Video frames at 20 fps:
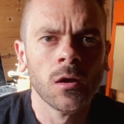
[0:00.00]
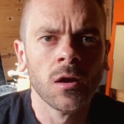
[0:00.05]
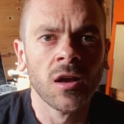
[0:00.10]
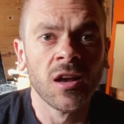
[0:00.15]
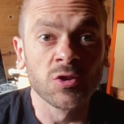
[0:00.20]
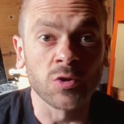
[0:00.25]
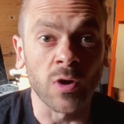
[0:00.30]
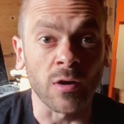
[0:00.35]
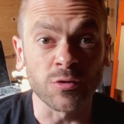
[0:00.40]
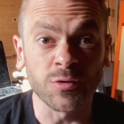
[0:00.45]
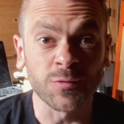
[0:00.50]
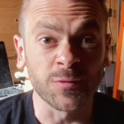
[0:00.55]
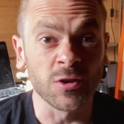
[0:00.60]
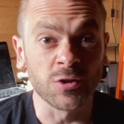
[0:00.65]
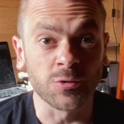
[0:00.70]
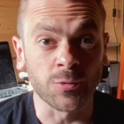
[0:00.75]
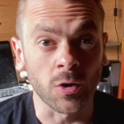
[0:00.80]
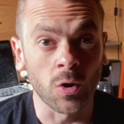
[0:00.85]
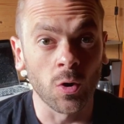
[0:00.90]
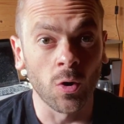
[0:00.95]
So I just finished
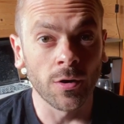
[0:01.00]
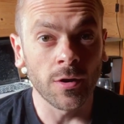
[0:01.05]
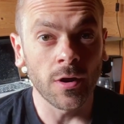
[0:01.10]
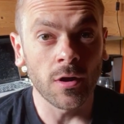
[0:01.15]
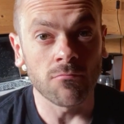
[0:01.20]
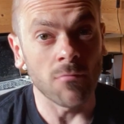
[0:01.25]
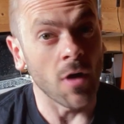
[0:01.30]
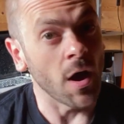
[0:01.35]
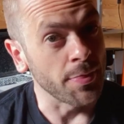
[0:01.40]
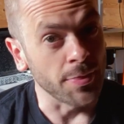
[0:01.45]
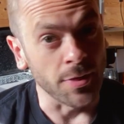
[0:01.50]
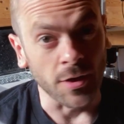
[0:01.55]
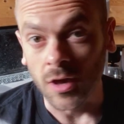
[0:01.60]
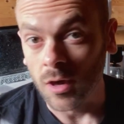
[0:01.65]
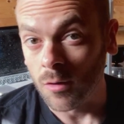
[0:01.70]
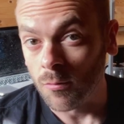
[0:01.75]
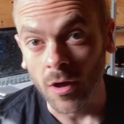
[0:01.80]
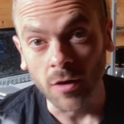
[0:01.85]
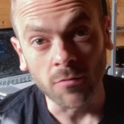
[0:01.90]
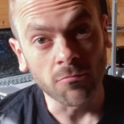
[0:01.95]
recording. I think
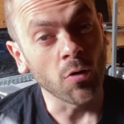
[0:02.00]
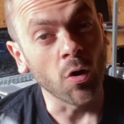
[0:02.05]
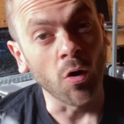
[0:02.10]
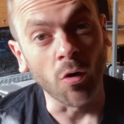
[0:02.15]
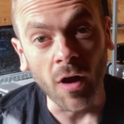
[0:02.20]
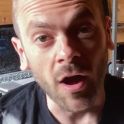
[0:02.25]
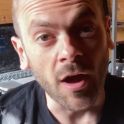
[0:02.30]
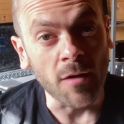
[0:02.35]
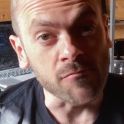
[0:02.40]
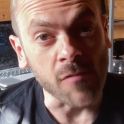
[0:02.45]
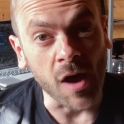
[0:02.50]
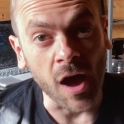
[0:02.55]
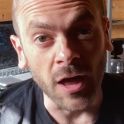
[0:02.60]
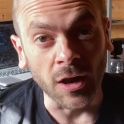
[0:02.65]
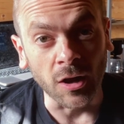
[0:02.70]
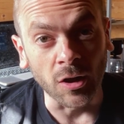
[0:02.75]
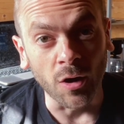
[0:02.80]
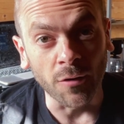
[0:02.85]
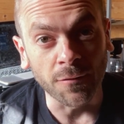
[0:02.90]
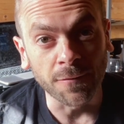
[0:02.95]
it went all right. I had a
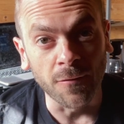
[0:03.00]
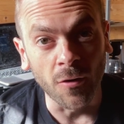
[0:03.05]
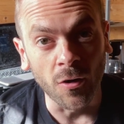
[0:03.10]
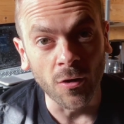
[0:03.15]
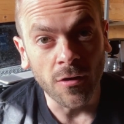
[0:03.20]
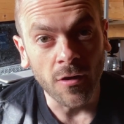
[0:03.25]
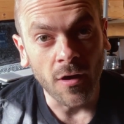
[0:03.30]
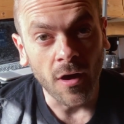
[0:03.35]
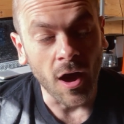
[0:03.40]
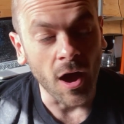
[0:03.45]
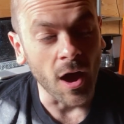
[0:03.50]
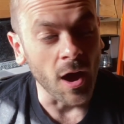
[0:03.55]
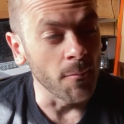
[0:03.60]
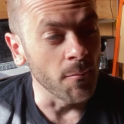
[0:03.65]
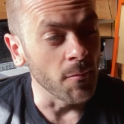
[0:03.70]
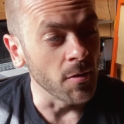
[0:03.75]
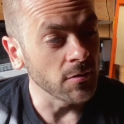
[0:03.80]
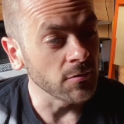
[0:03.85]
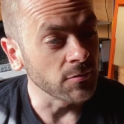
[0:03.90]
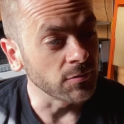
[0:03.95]
lot of fun.
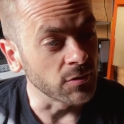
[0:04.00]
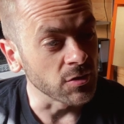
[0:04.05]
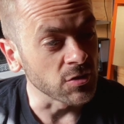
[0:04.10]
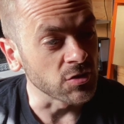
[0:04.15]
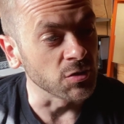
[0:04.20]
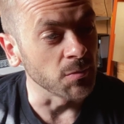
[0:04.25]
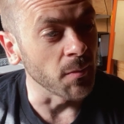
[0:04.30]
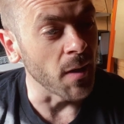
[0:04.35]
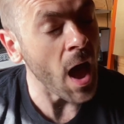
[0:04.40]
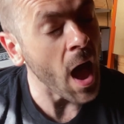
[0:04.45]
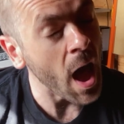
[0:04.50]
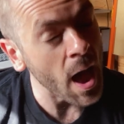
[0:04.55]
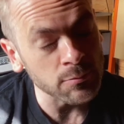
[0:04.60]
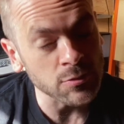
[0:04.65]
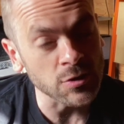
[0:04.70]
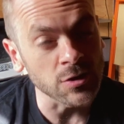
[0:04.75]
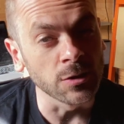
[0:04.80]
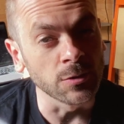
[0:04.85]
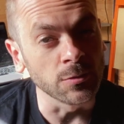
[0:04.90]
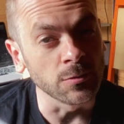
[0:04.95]
There's some
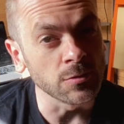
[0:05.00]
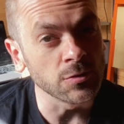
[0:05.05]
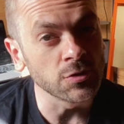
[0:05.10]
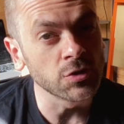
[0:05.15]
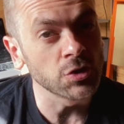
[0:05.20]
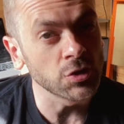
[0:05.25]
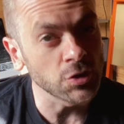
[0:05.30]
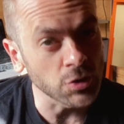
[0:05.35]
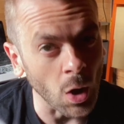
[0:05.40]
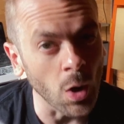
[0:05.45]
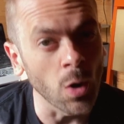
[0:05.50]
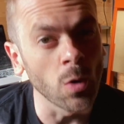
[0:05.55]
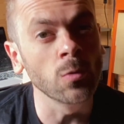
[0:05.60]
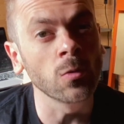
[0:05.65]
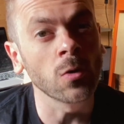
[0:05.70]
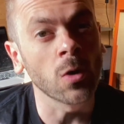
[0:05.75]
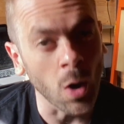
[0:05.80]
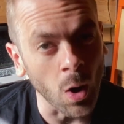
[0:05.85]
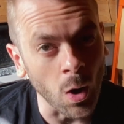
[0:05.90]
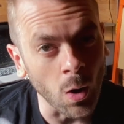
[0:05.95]
absolute
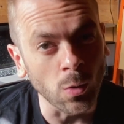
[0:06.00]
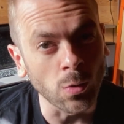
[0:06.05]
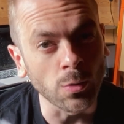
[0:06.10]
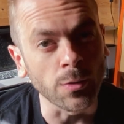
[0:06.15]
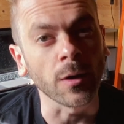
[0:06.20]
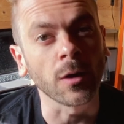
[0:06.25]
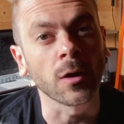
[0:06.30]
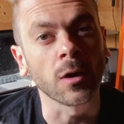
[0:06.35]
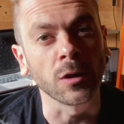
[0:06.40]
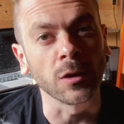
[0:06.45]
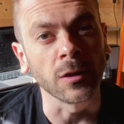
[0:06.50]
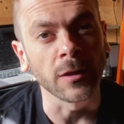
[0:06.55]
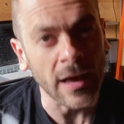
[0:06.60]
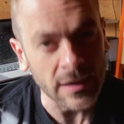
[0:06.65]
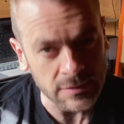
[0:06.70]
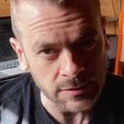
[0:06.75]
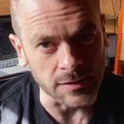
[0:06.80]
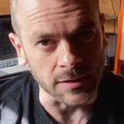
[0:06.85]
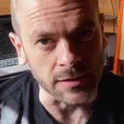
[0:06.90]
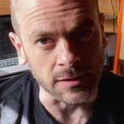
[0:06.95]
stone cold
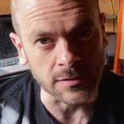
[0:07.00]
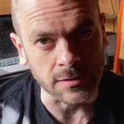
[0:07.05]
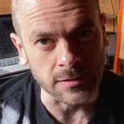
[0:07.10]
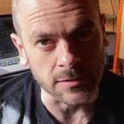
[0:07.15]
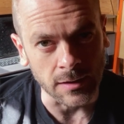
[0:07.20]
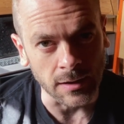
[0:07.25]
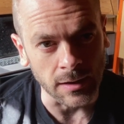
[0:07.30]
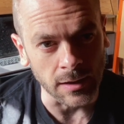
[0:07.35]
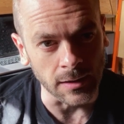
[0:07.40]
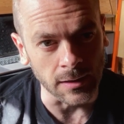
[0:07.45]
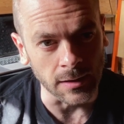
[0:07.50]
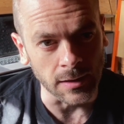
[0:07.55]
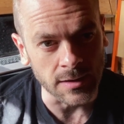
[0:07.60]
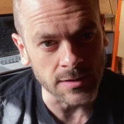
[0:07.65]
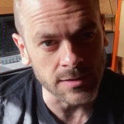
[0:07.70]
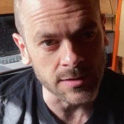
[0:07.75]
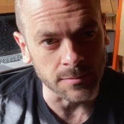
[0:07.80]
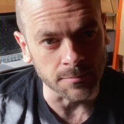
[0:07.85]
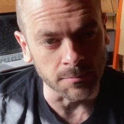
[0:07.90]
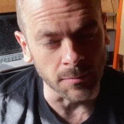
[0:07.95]
classics in
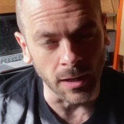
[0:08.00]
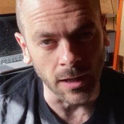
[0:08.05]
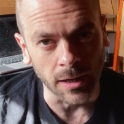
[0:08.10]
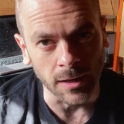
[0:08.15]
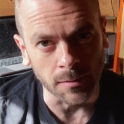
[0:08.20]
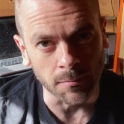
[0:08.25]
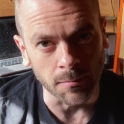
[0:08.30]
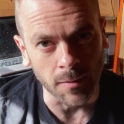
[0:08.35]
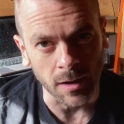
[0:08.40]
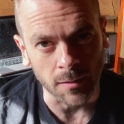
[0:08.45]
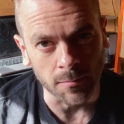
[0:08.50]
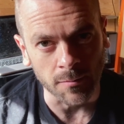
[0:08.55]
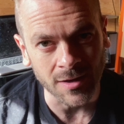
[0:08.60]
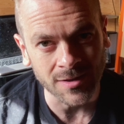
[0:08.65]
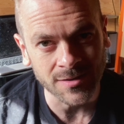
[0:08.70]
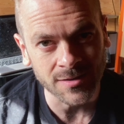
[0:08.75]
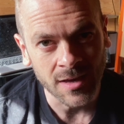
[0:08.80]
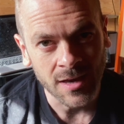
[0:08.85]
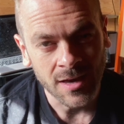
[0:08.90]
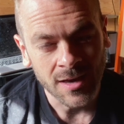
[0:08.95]
this Millennium
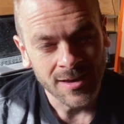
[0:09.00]
Megamix.